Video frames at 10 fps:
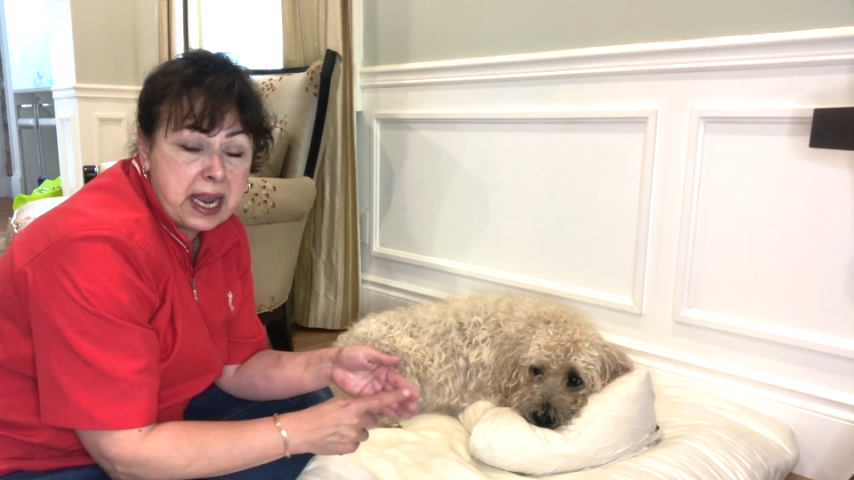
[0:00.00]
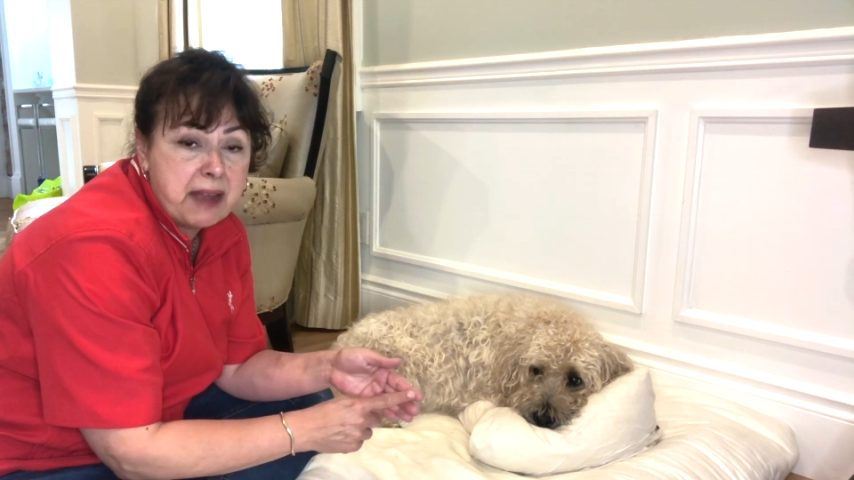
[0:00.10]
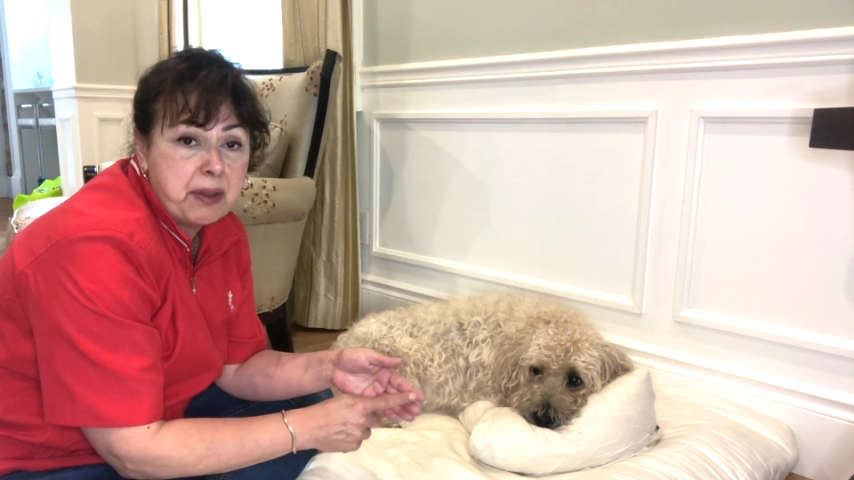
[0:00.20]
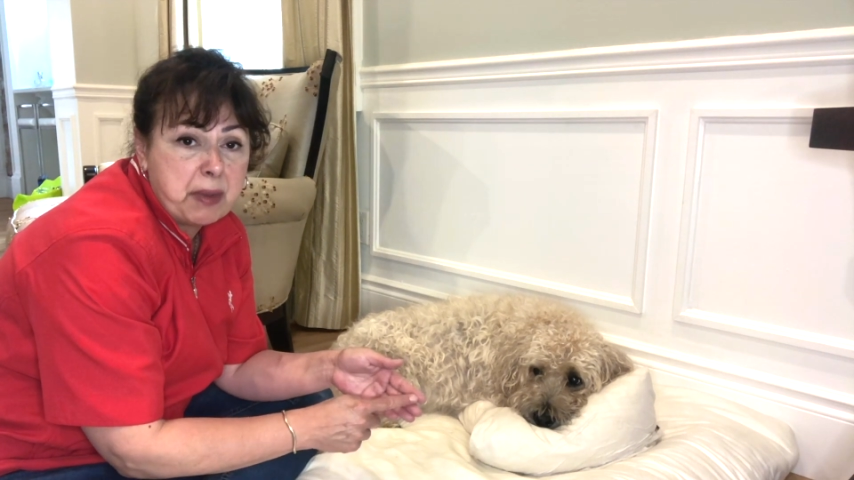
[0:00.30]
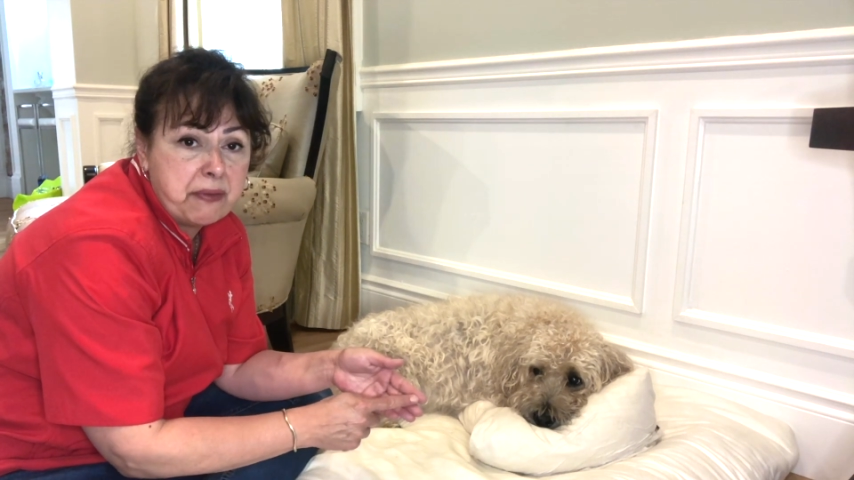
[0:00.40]

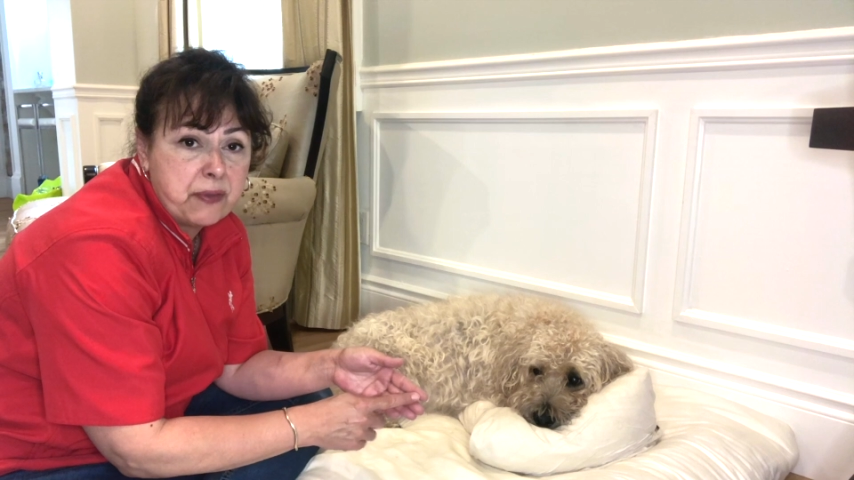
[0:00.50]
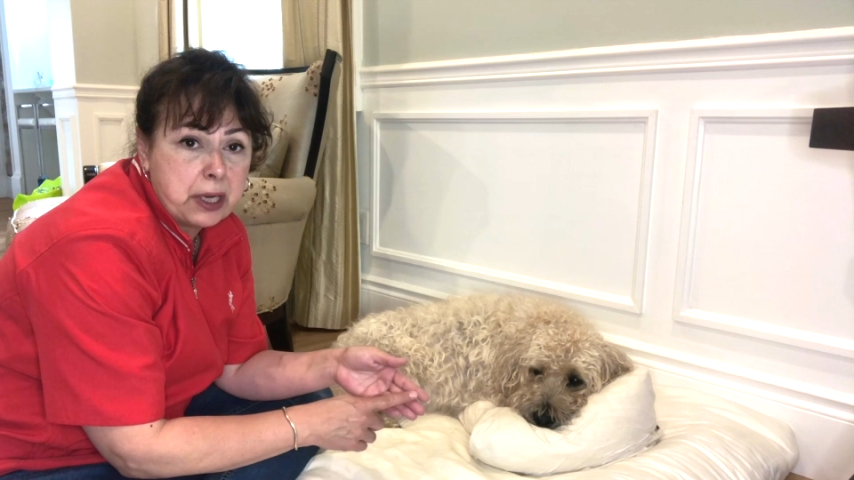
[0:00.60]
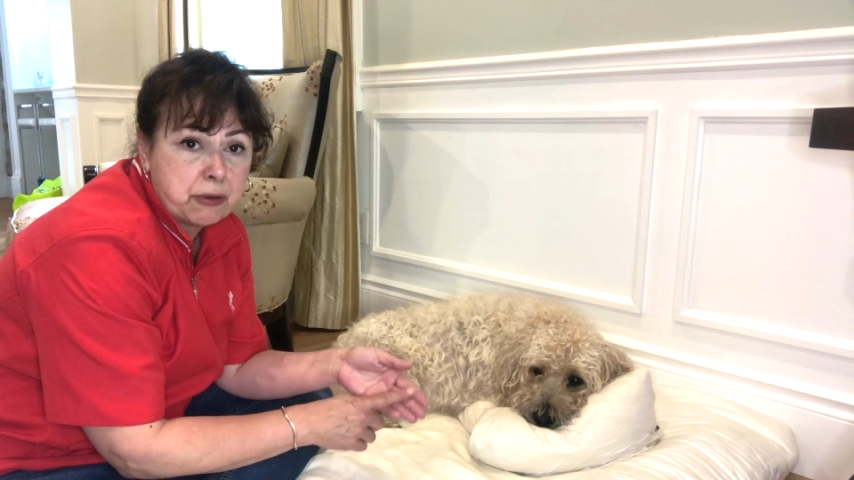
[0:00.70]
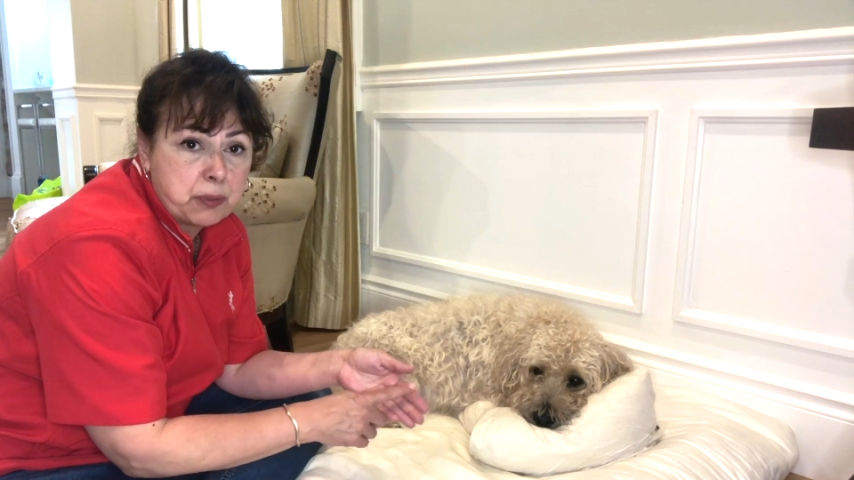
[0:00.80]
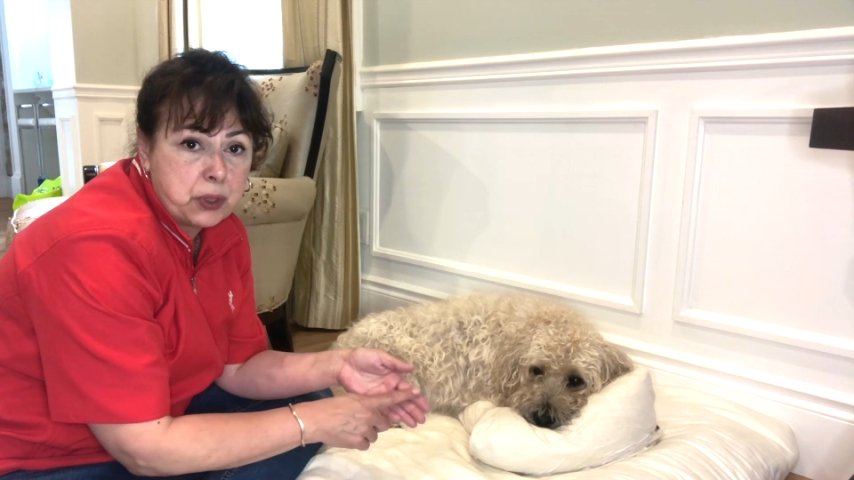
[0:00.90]
having my
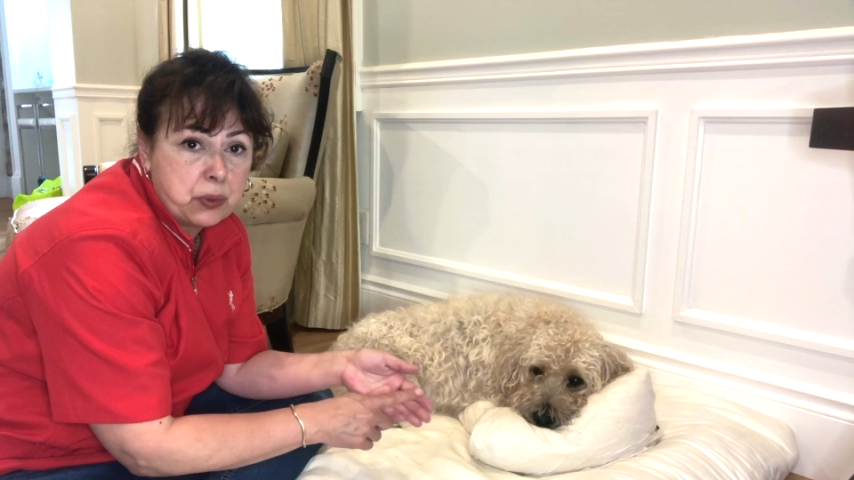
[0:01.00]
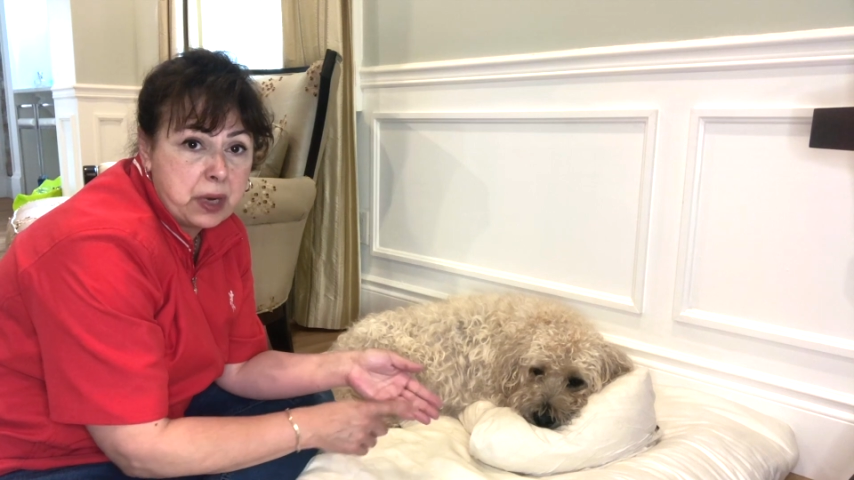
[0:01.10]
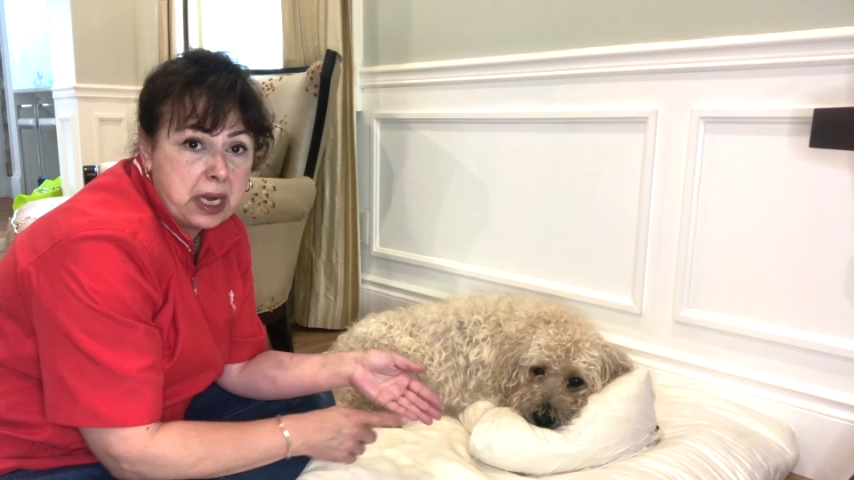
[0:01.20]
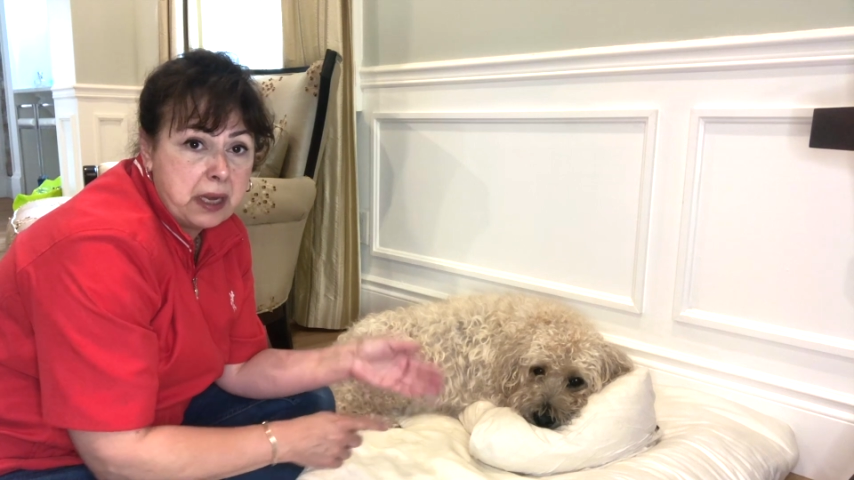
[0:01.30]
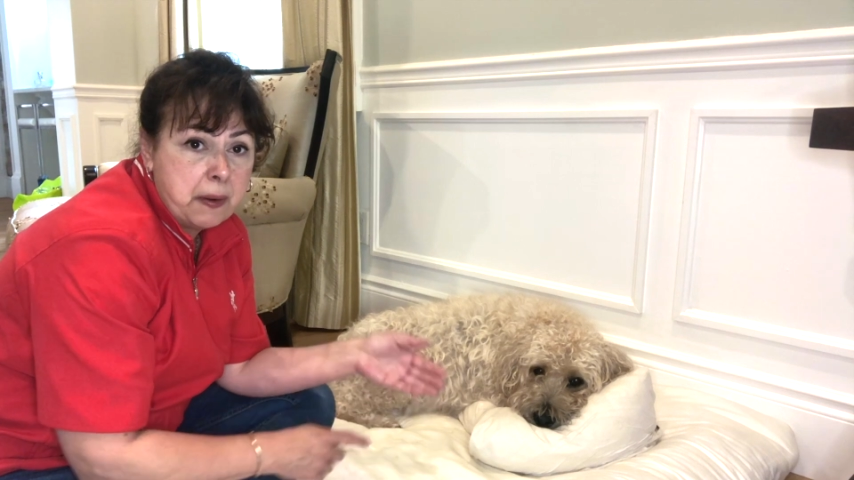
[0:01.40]
fingers
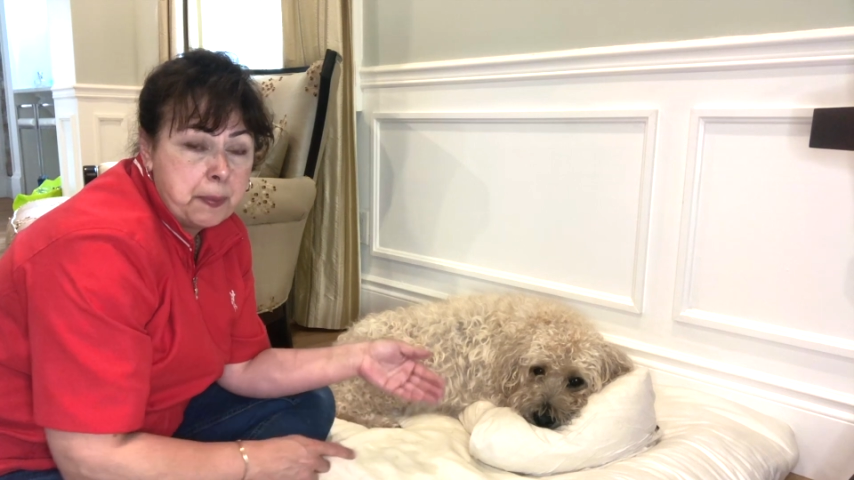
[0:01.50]
between